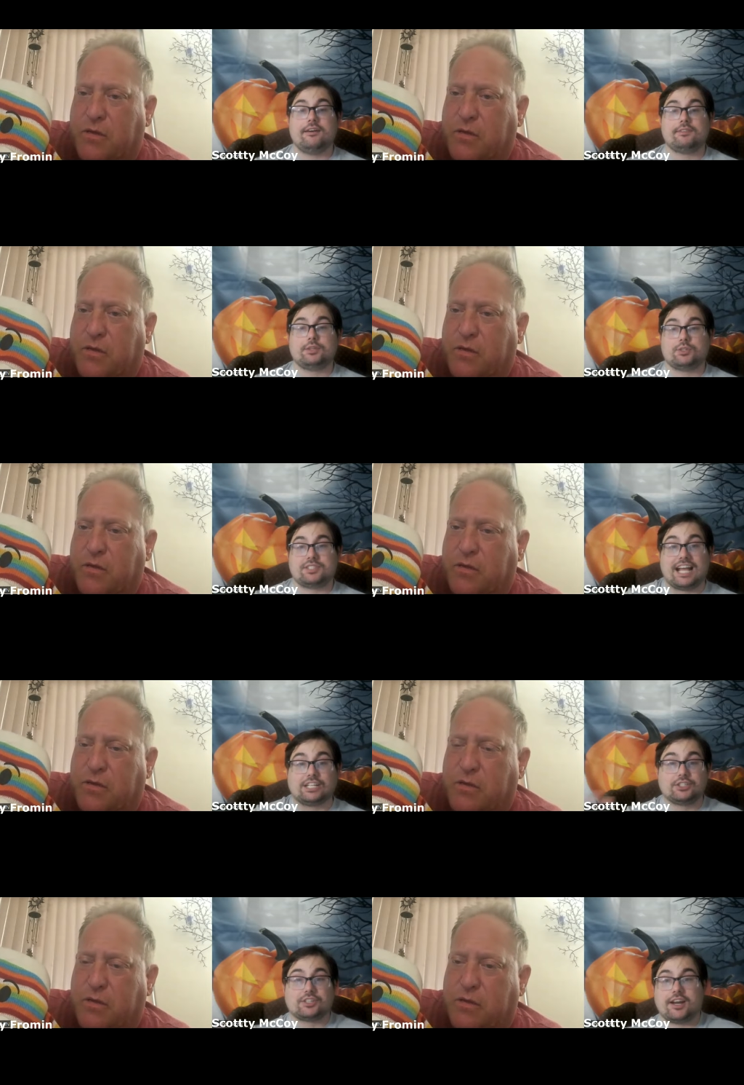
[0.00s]
Speaker 1: so
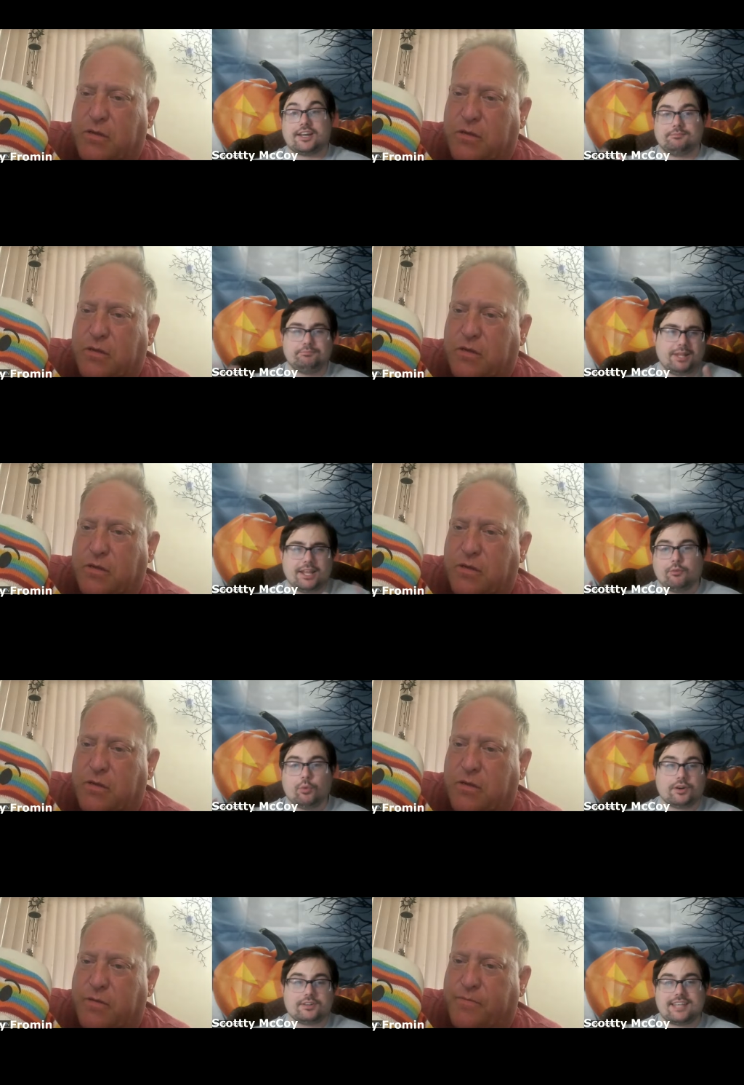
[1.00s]
Slasher Scotty play
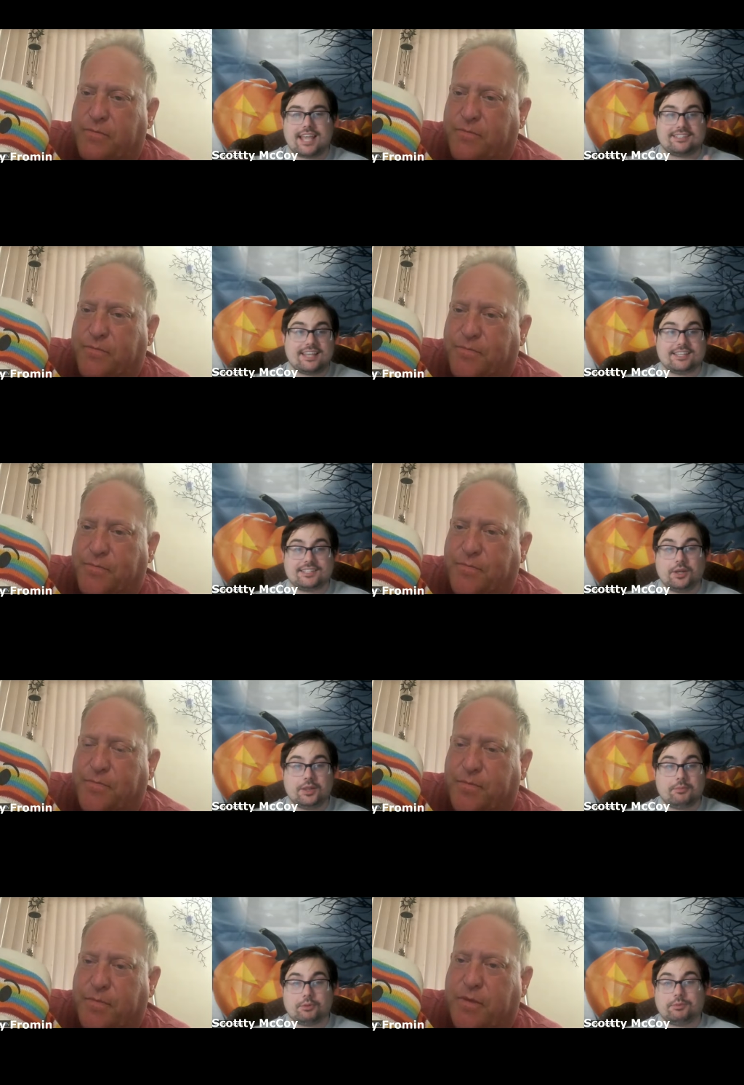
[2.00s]
awards, SS, you know,
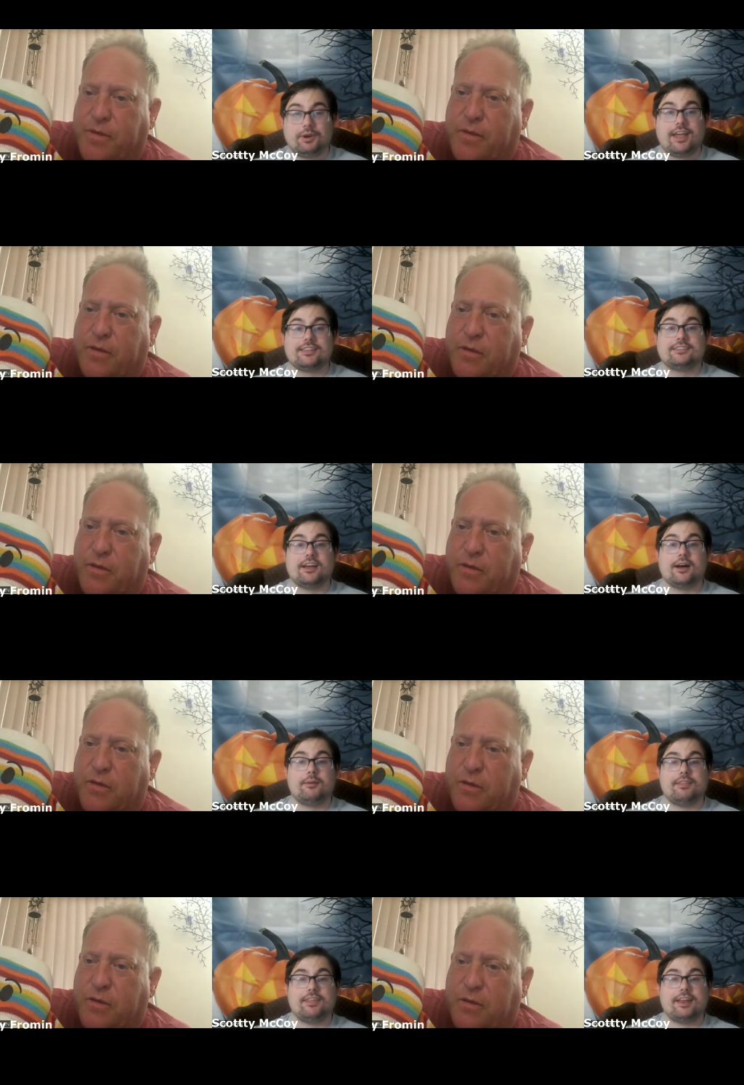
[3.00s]
they're both going to S.
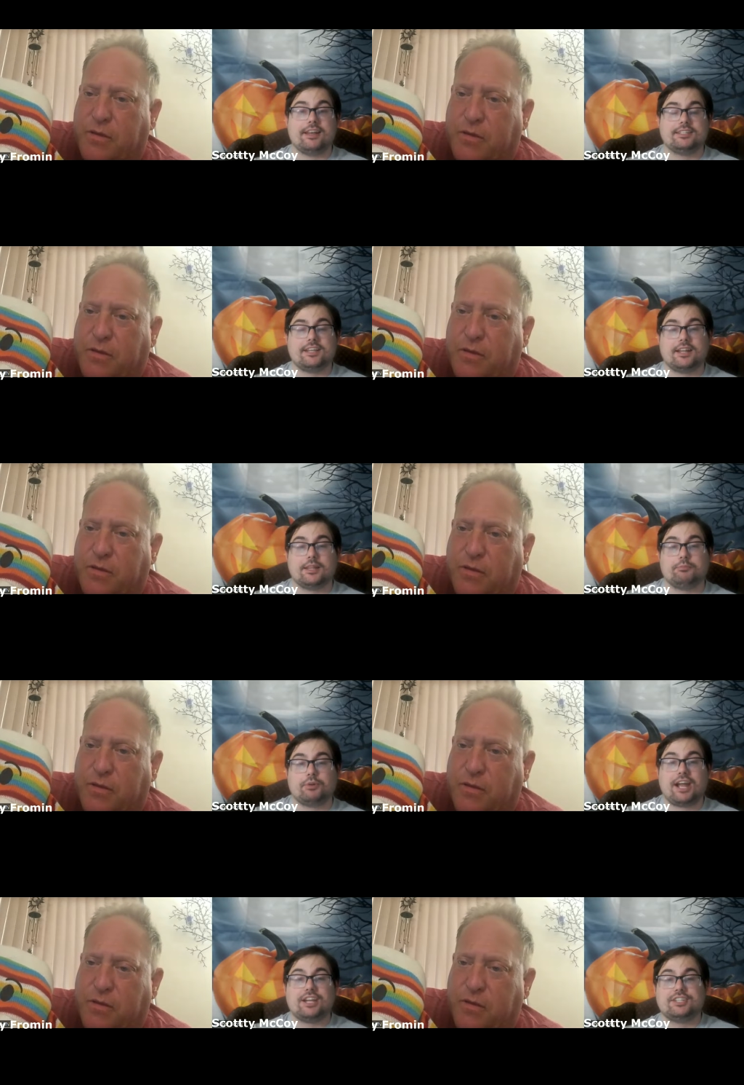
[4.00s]
And then I decided to
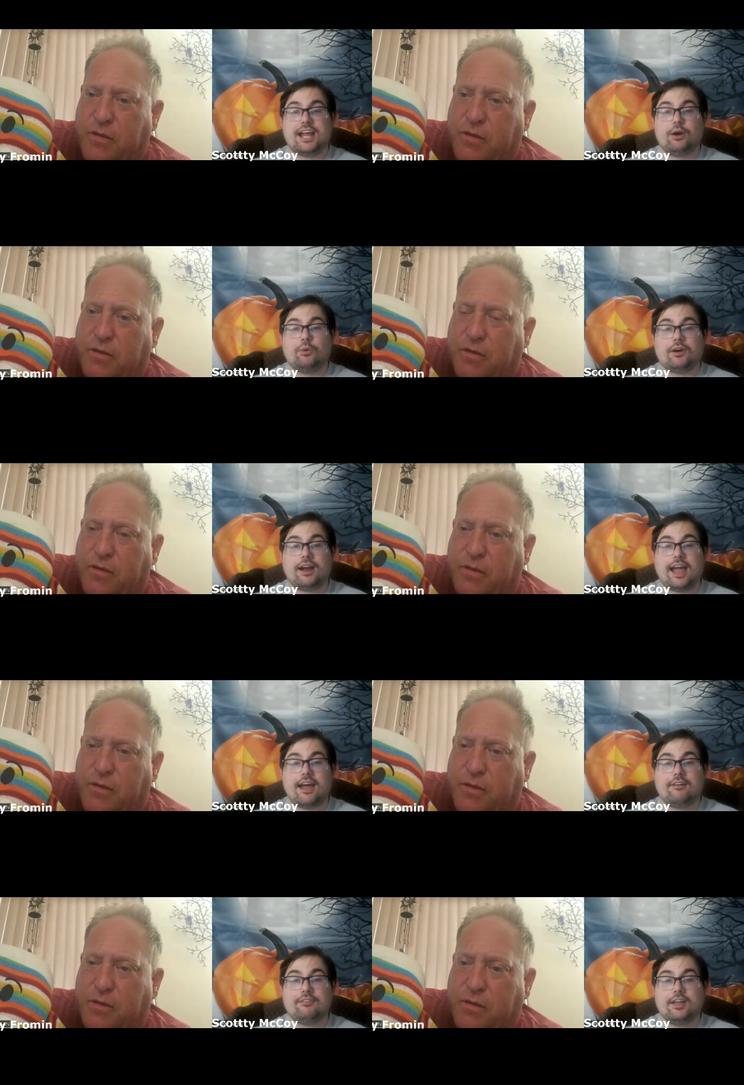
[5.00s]
branch out where I
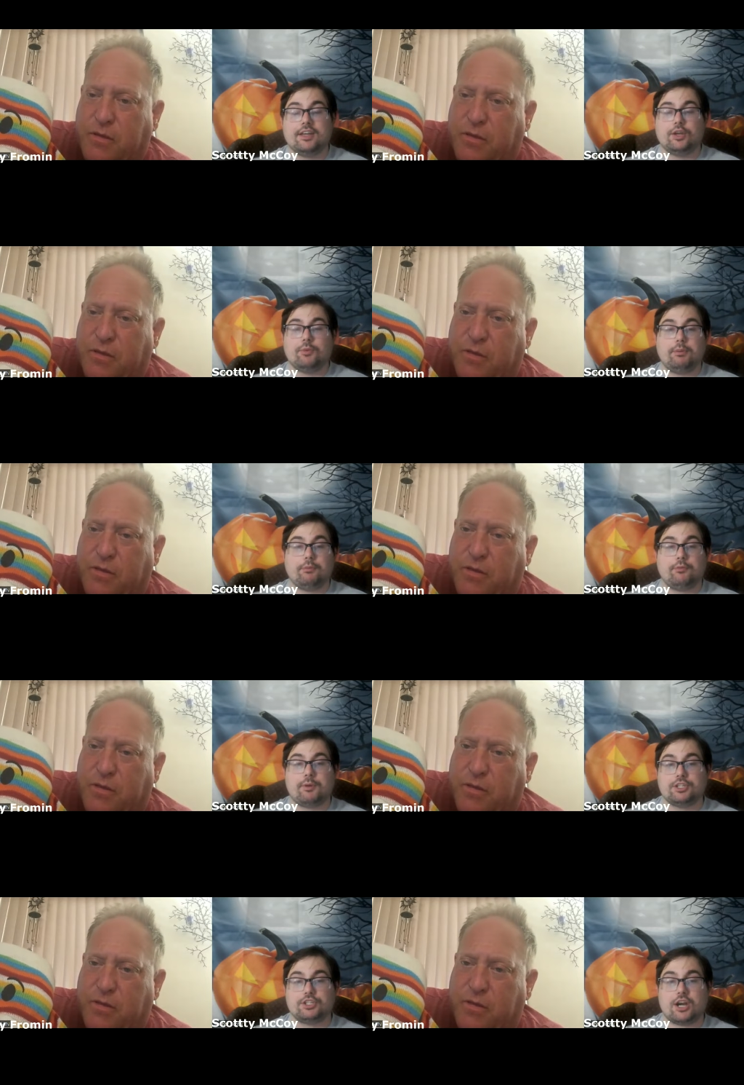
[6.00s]
have, you know, people
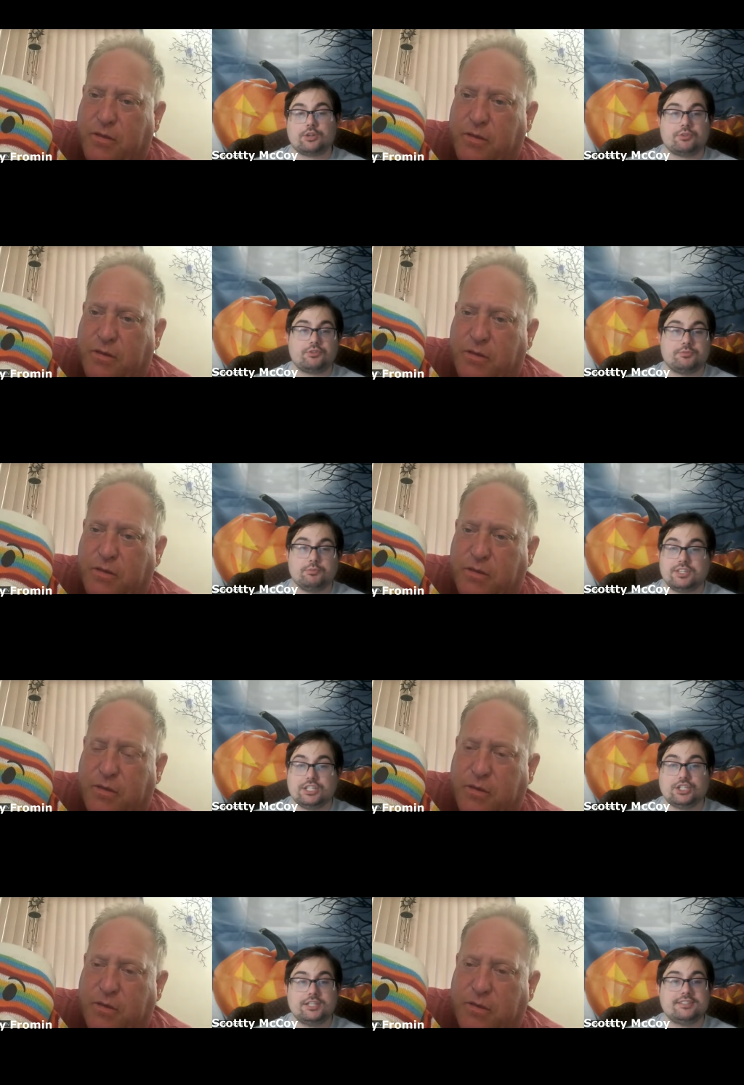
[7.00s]
from other genres, whether it's
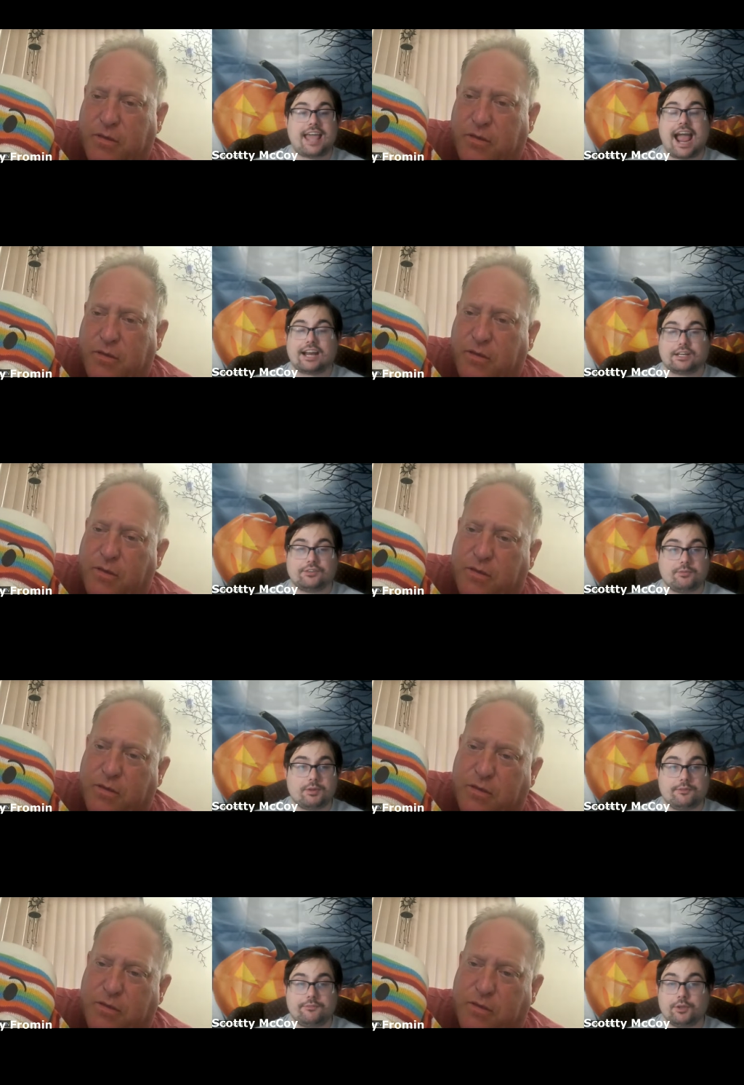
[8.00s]
musicians, actors from
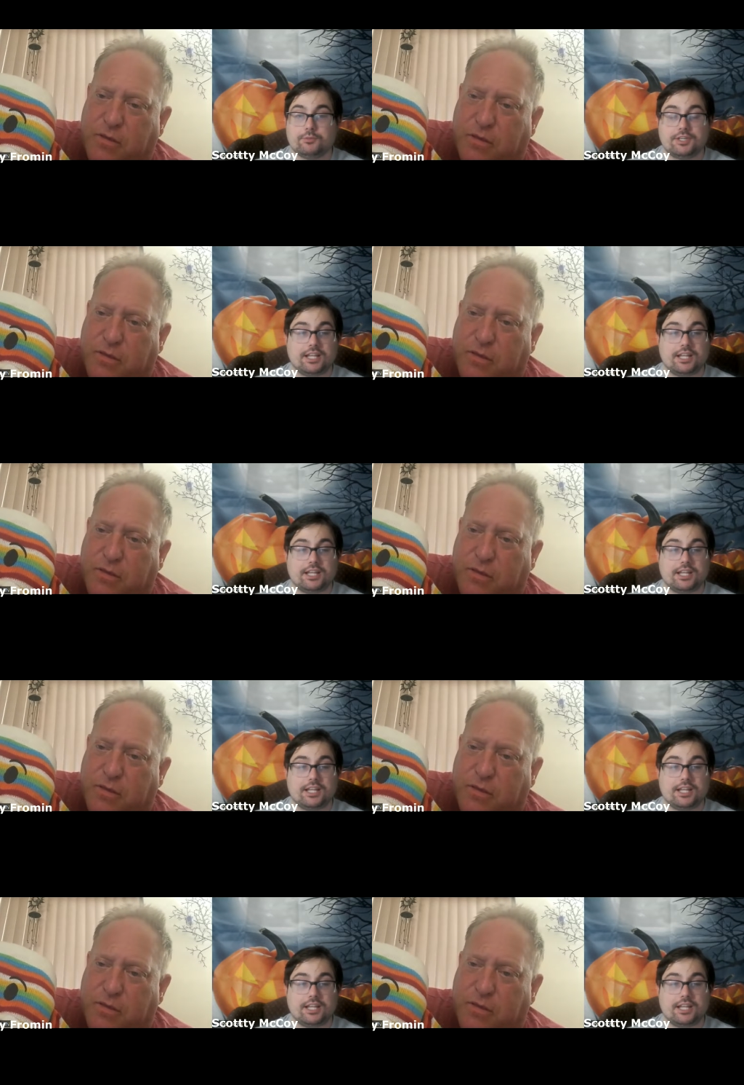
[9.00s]
other films or